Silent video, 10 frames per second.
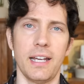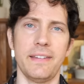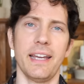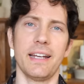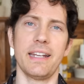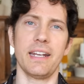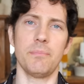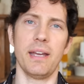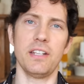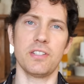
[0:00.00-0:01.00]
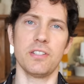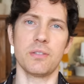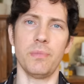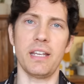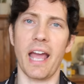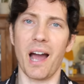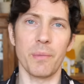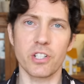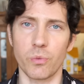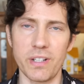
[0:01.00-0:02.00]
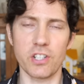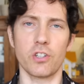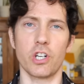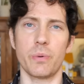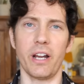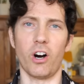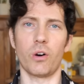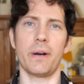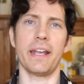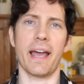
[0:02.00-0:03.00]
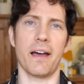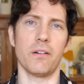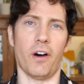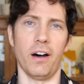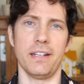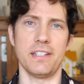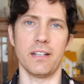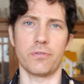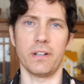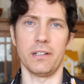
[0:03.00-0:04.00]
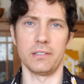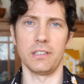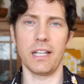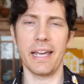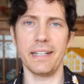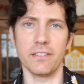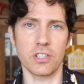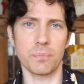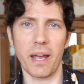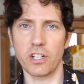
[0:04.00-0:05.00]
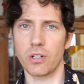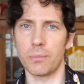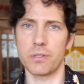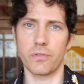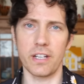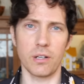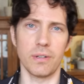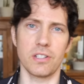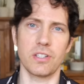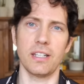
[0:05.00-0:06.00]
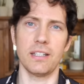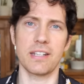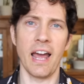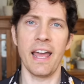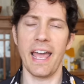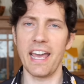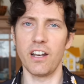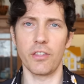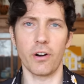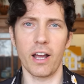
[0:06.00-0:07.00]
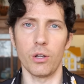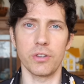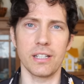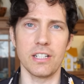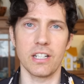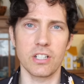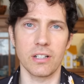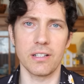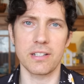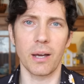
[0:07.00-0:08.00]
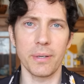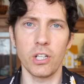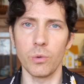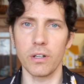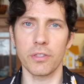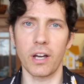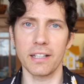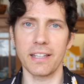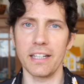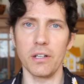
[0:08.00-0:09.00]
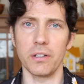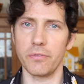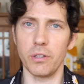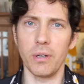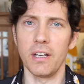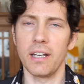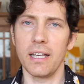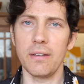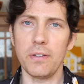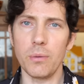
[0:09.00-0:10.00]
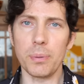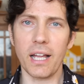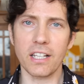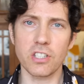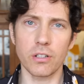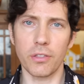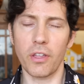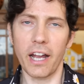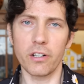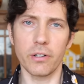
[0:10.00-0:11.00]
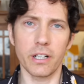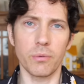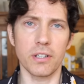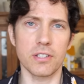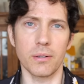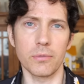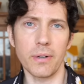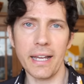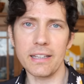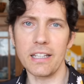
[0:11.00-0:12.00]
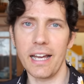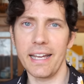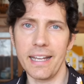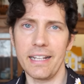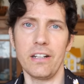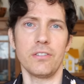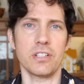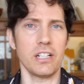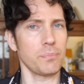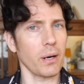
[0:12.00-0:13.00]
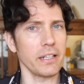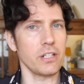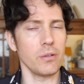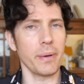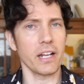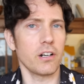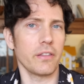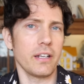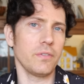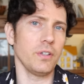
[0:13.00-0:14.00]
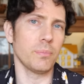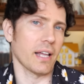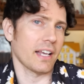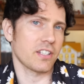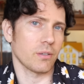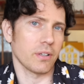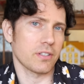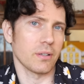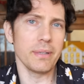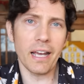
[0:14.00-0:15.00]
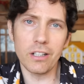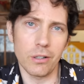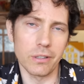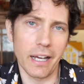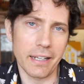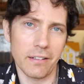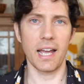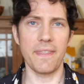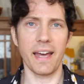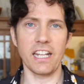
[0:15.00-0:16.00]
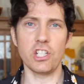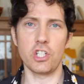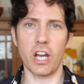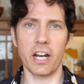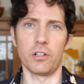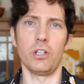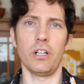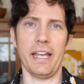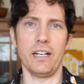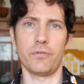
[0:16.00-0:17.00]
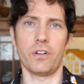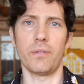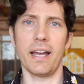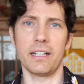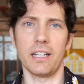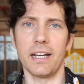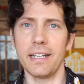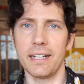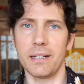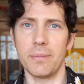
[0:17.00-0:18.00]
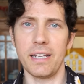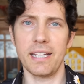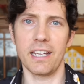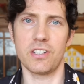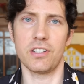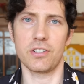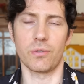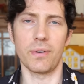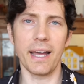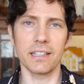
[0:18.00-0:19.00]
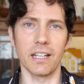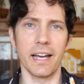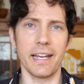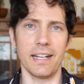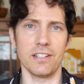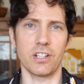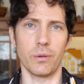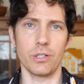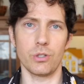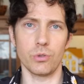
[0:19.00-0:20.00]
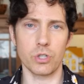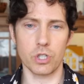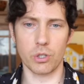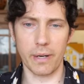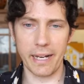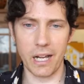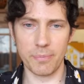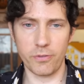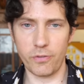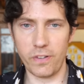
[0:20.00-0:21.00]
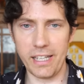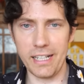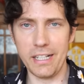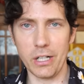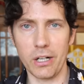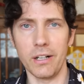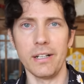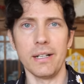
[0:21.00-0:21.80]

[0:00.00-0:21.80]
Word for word: In the end, it amazes me how much research we already have on different light spectrums, frequencies, End their health conditions. I mean, who would have thought that, you know, if you if you blast your thyroid with some red light, you know, it's going to probably do better than if you blast it with some yellow light. And that in general, infrared light in many cases red light is going to straight up feed your